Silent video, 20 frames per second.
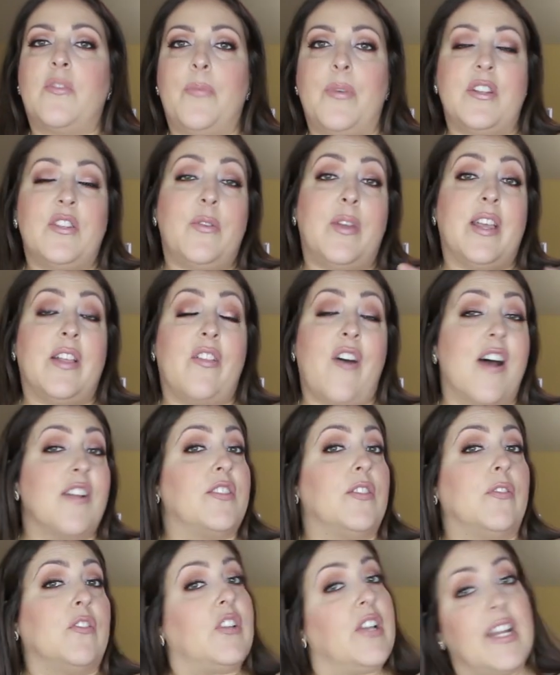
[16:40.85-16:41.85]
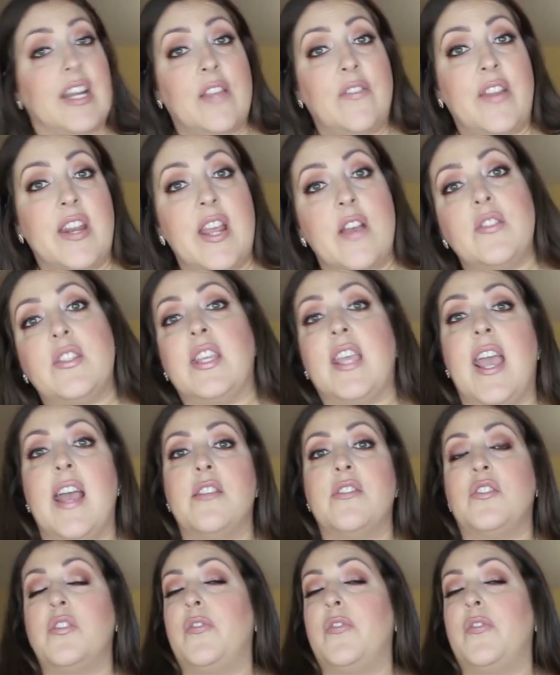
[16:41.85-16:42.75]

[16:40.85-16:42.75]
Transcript: I've been doing lots of cleaning videos again,